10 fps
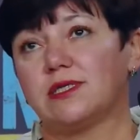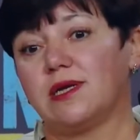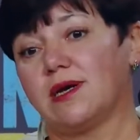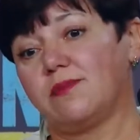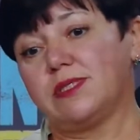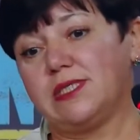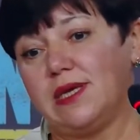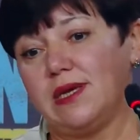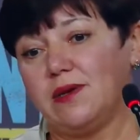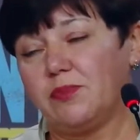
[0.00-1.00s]
Hello,
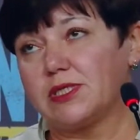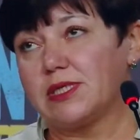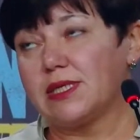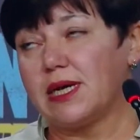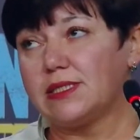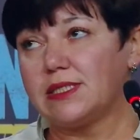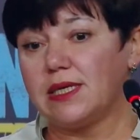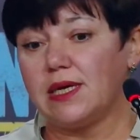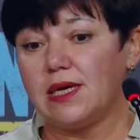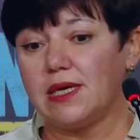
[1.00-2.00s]
all the
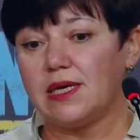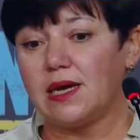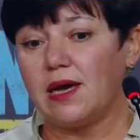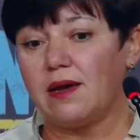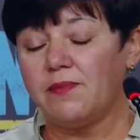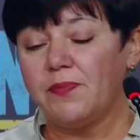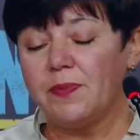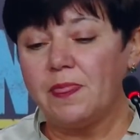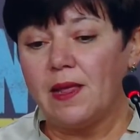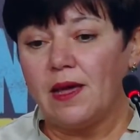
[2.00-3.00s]
participants of this
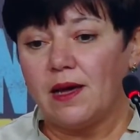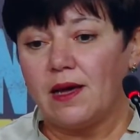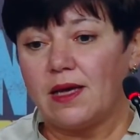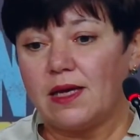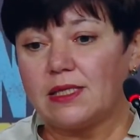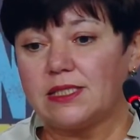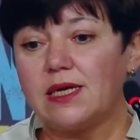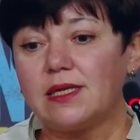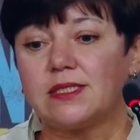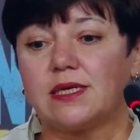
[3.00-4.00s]
presentation.
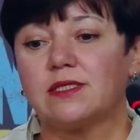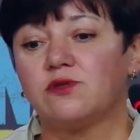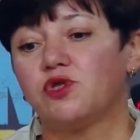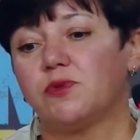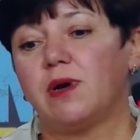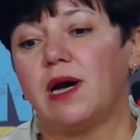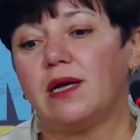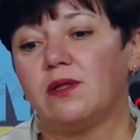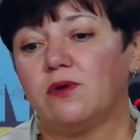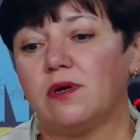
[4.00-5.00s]

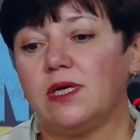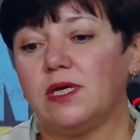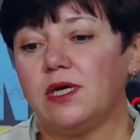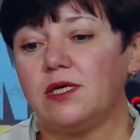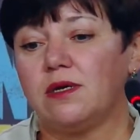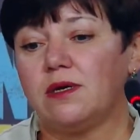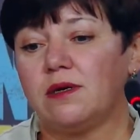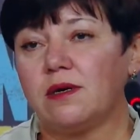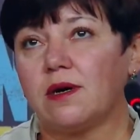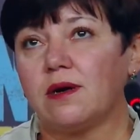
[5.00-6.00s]
And I would like to
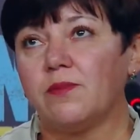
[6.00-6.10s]
say that,